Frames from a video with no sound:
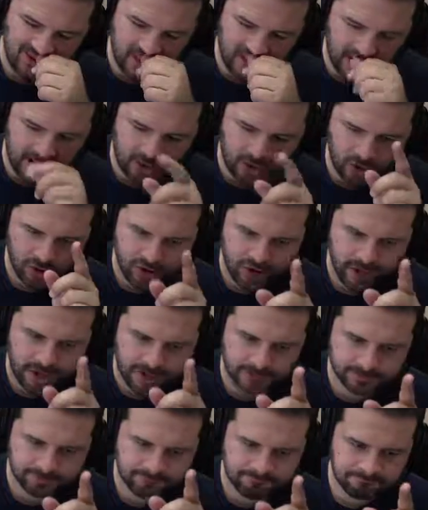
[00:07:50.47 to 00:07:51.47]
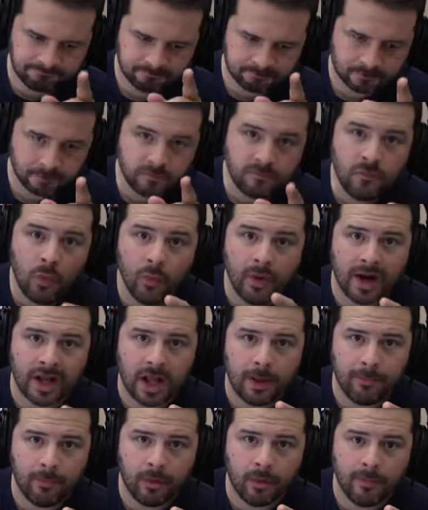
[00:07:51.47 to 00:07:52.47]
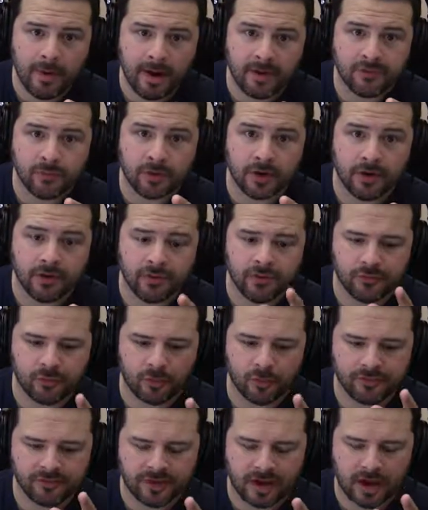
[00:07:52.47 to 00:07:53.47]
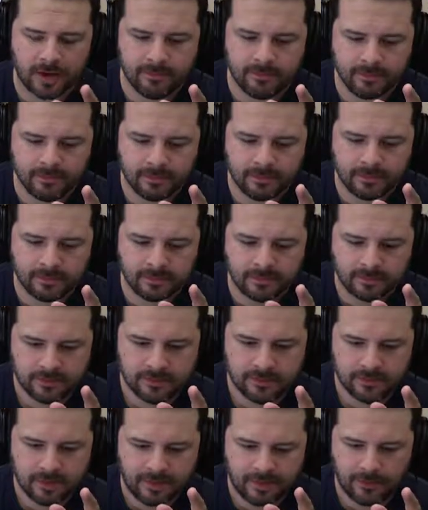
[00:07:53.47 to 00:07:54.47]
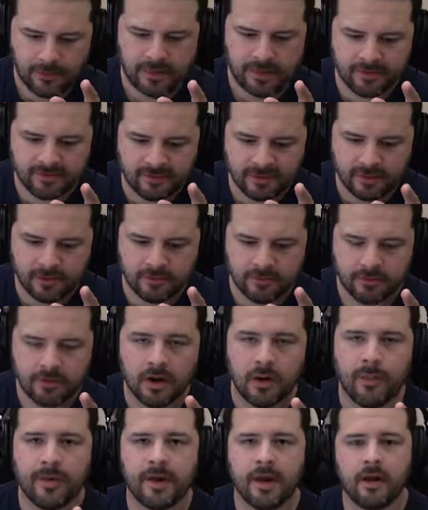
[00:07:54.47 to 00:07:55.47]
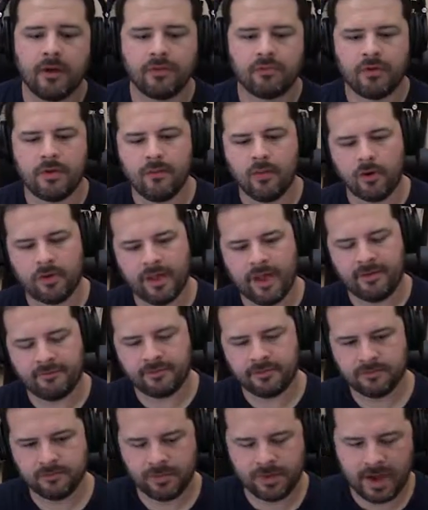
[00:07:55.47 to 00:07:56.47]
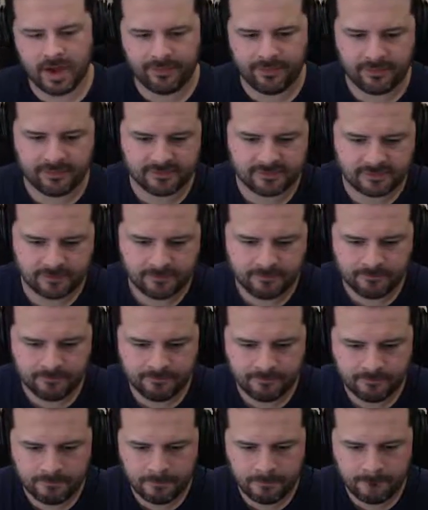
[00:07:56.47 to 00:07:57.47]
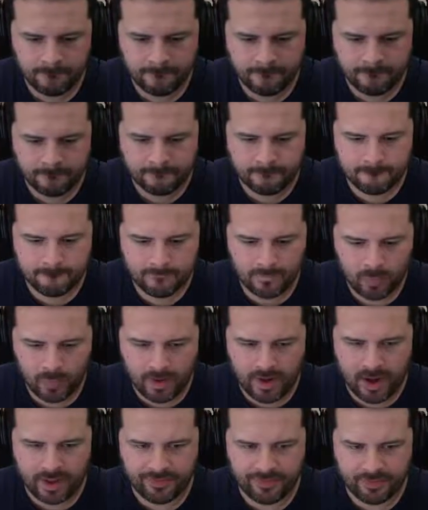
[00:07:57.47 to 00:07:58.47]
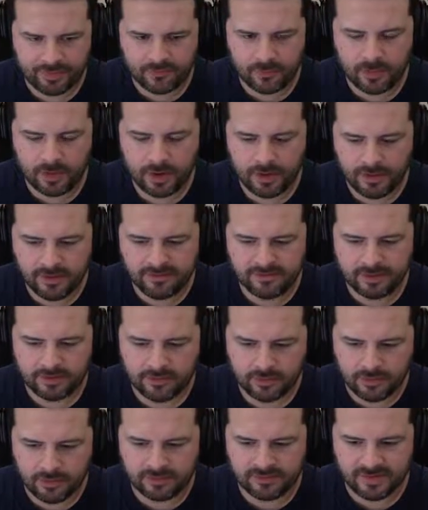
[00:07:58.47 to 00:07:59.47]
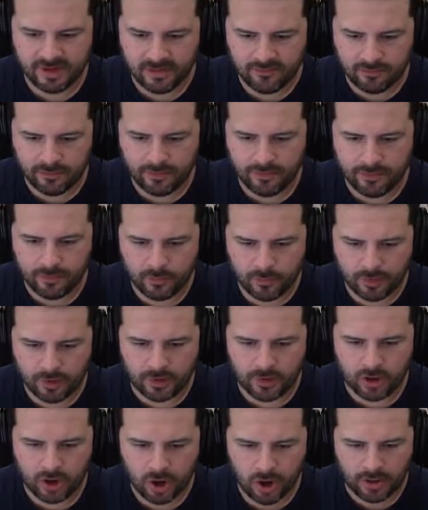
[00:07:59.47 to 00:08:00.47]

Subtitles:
Okay. We've got a couple more minutes. We're going to do this one more time. I think we can continue. Here we go. 3 more left. We got this. We got this. We're going to at least get through this level, then we're going